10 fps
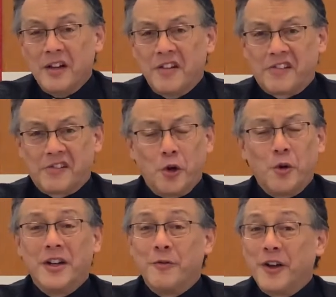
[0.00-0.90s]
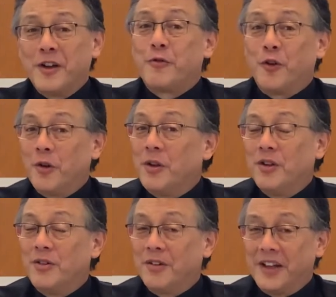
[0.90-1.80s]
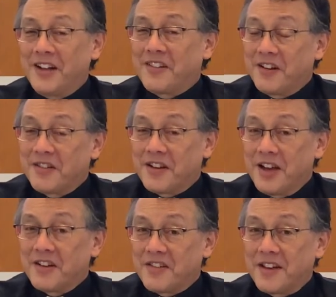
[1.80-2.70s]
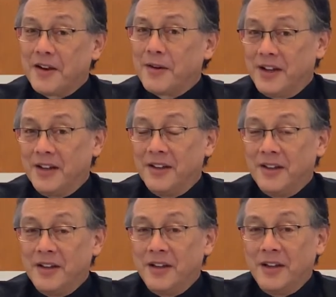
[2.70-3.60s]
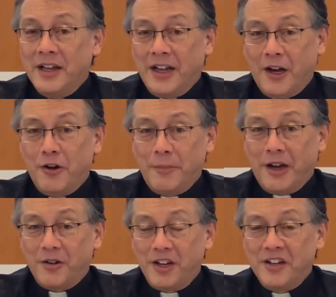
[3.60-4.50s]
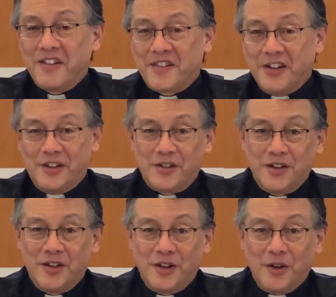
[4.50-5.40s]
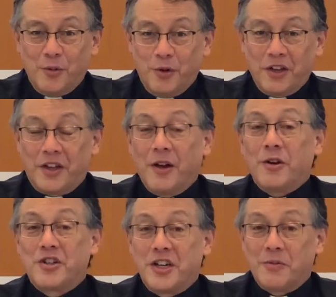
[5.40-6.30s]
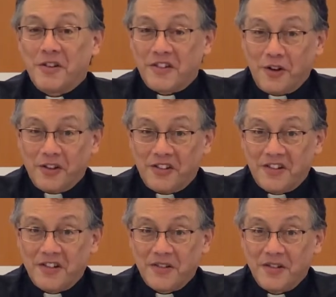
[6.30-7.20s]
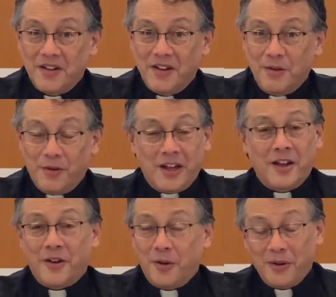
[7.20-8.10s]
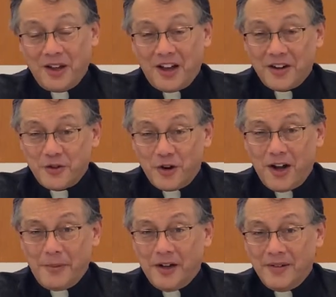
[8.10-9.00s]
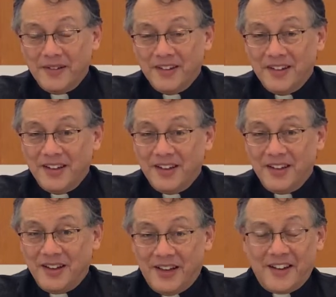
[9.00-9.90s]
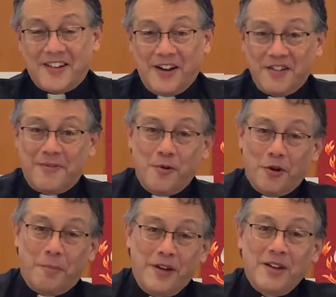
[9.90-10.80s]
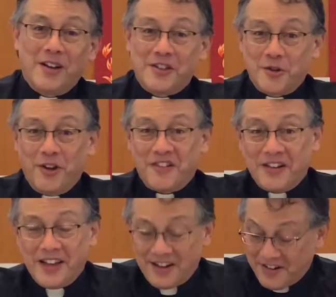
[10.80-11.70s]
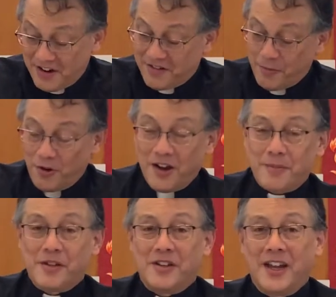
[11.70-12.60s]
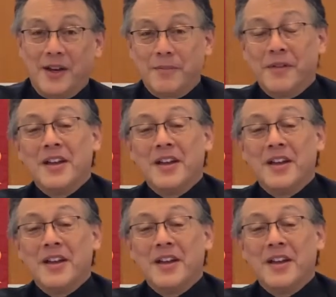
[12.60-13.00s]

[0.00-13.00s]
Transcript: Slow and eventful. Well, that sounds kind of scary. How about instant with guaranteed results, without a whole lot of drama? That sounds more appealing to us, and that sounds more up to date.